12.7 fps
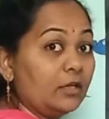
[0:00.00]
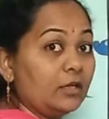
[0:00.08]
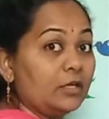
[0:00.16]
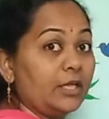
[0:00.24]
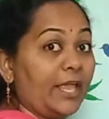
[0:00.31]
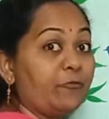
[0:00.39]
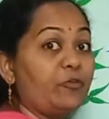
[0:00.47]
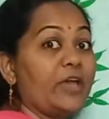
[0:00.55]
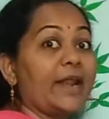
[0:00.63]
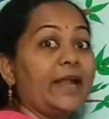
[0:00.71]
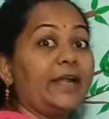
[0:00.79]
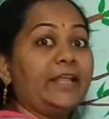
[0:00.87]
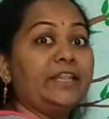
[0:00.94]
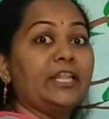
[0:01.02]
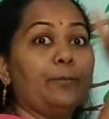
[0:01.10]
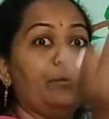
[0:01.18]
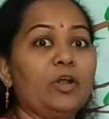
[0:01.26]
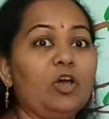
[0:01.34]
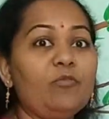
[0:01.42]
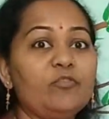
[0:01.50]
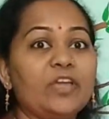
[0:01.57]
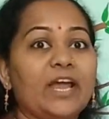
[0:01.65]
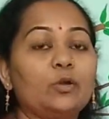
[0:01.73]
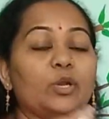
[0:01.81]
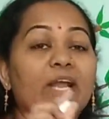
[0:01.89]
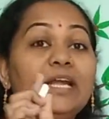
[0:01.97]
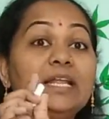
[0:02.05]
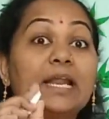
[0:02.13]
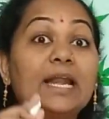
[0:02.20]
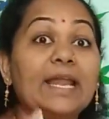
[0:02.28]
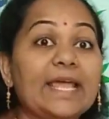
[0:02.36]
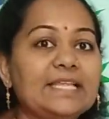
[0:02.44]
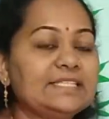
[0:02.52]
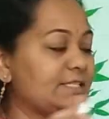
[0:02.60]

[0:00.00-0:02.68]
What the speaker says: If you are writing number of, we have to write rays.